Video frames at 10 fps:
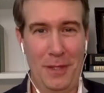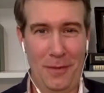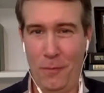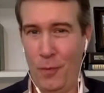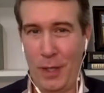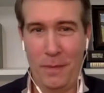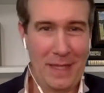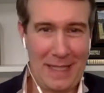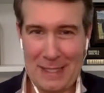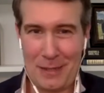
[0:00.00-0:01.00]
water
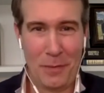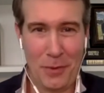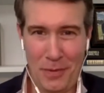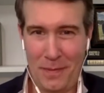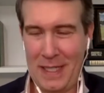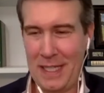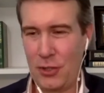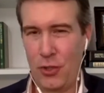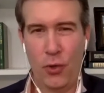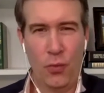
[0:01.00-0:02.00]
mitigation, mold
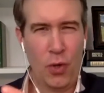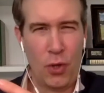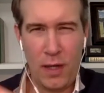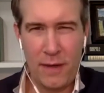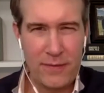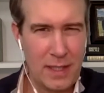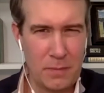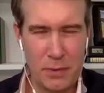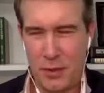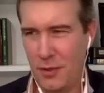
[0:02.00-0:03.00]
remediation, or roll-off
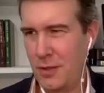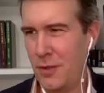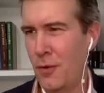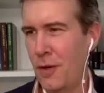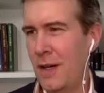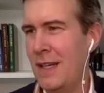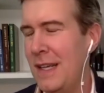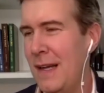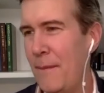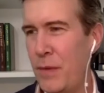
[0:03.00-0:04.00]
dumpsters, or,
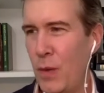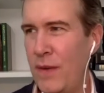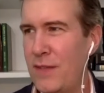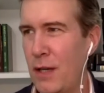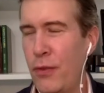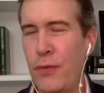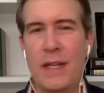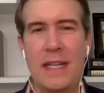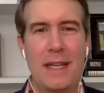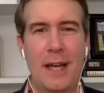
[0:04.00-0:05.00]
we've done
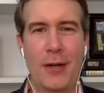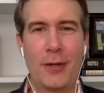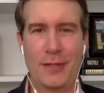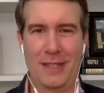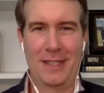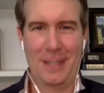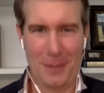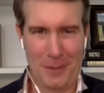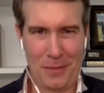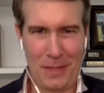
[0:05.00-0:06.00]
3 gutters
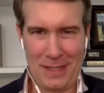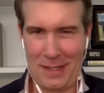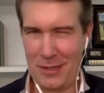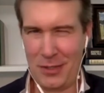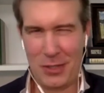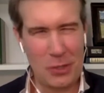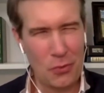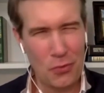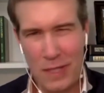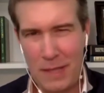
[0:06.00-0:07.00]
deals recently. Just a
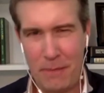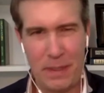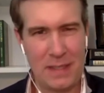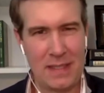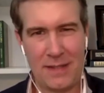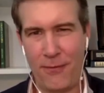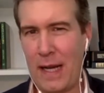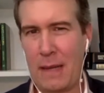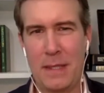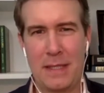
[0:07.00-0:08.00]
great business,
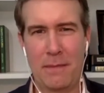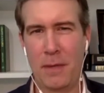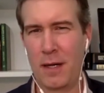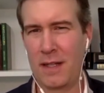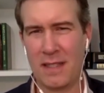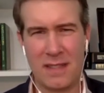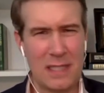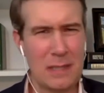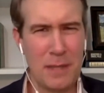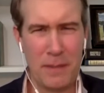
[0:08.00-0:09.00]
fragmented market,
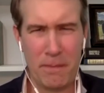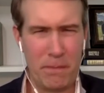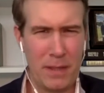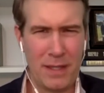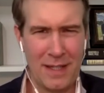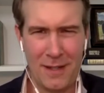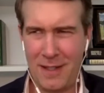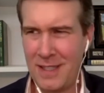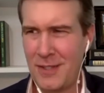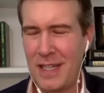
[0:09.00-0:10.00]
$6 billion
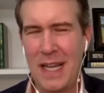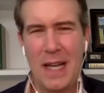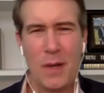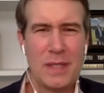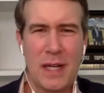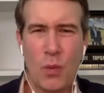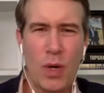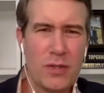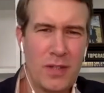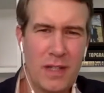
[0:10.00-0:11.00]
industry. We had a
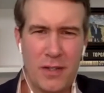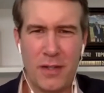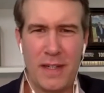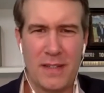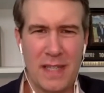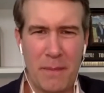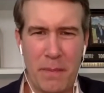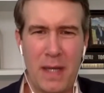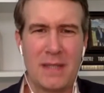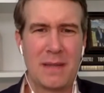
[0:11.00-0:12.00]
Wall Street attorney outside of
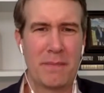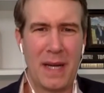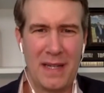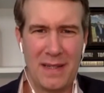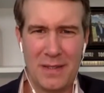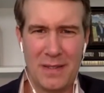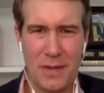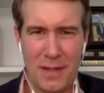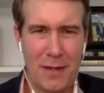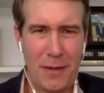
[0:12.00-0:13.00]
Boston buy into
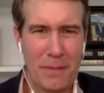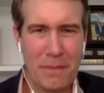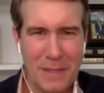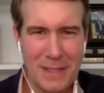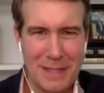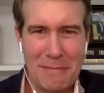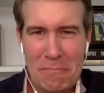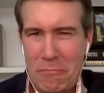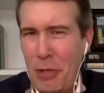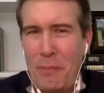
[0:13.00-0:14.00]
a gutter business.
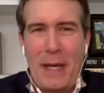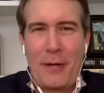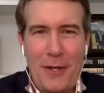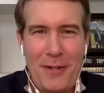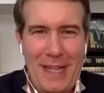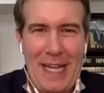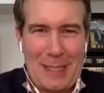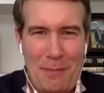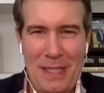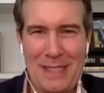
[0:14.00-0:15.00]
No background in that
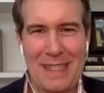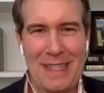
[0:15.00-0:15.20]
space.